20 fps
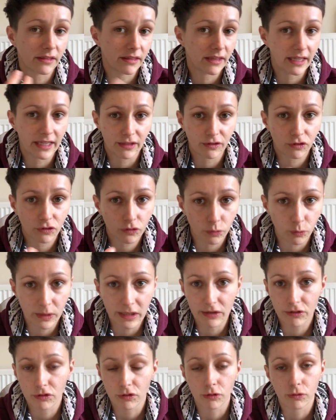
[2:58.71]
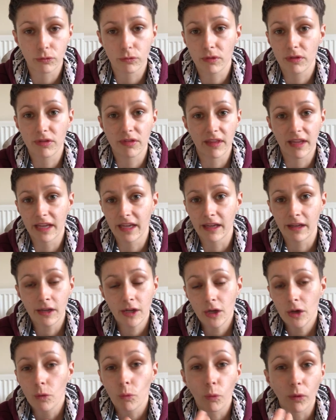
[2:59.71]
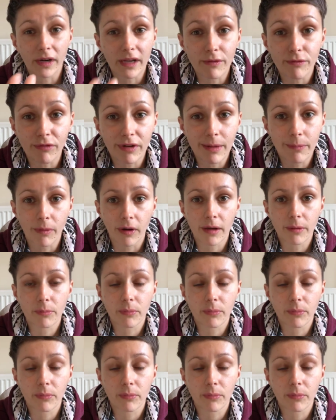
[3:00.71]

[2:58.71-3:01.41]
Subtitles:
their sweet tooth, their whatever it might